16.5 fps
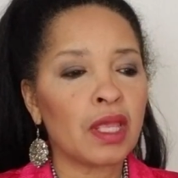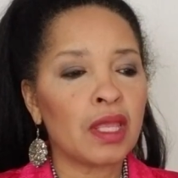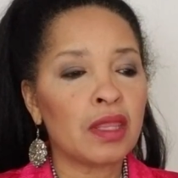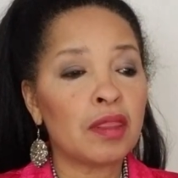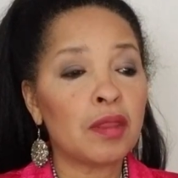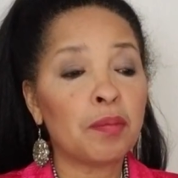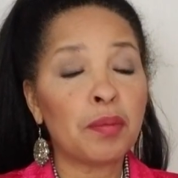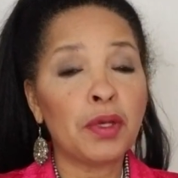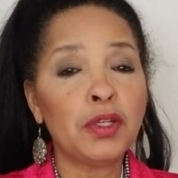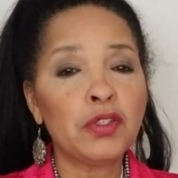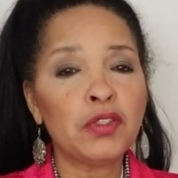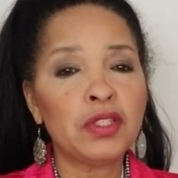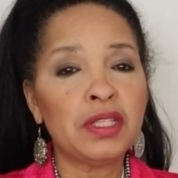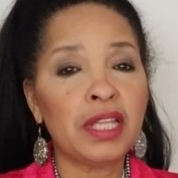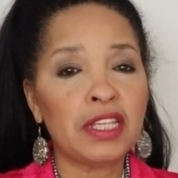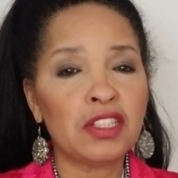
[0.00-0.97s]
the
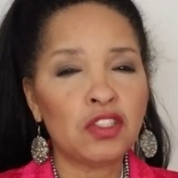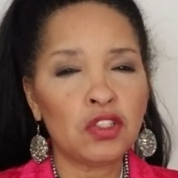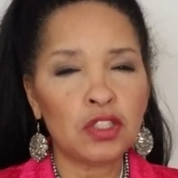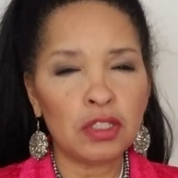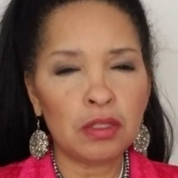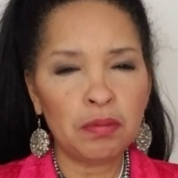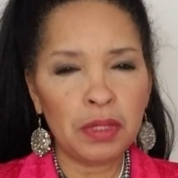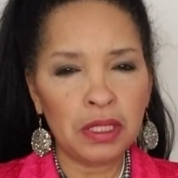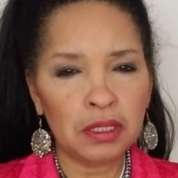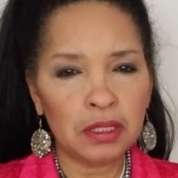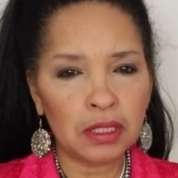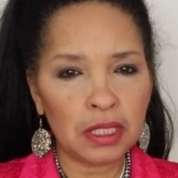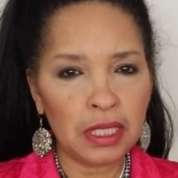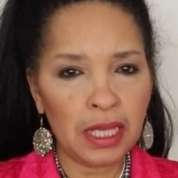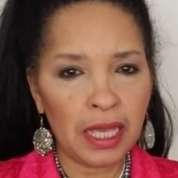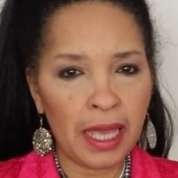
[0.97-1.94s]
person they should be
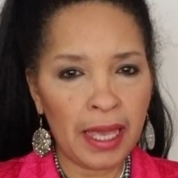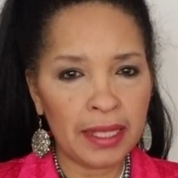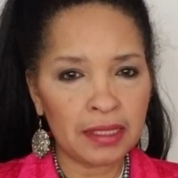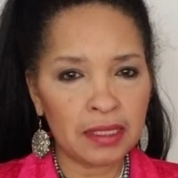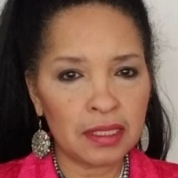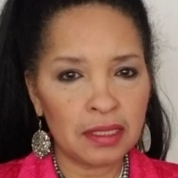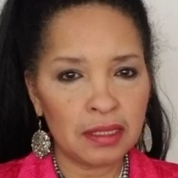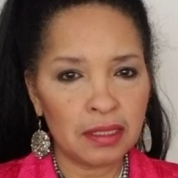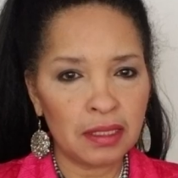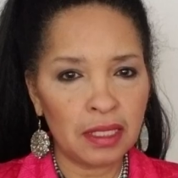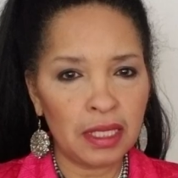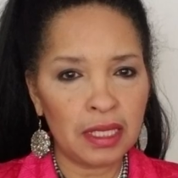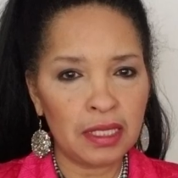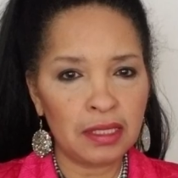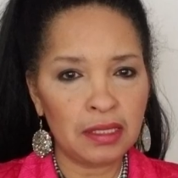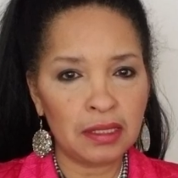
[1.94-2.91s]
looking at
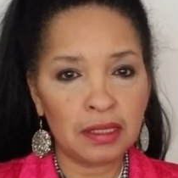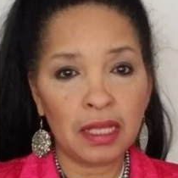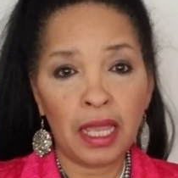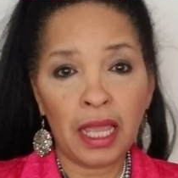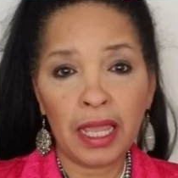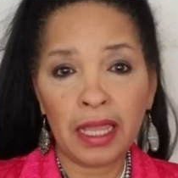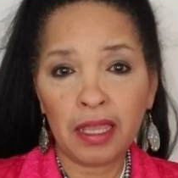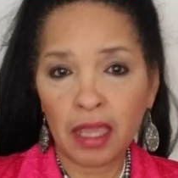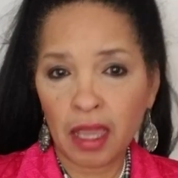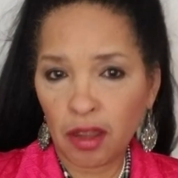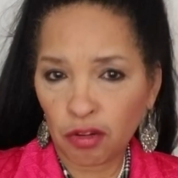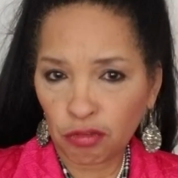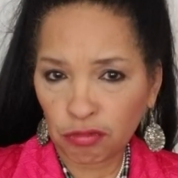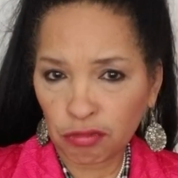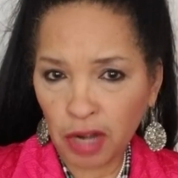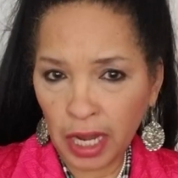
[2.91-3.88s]
is a
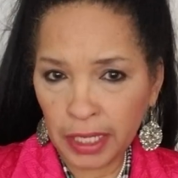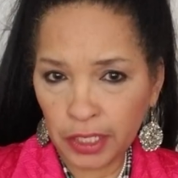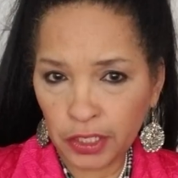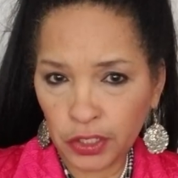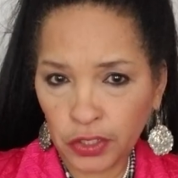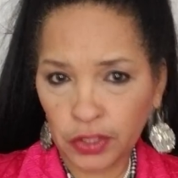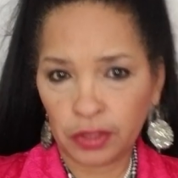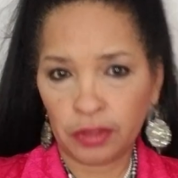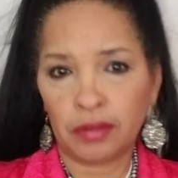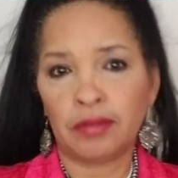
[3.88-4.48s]
writer.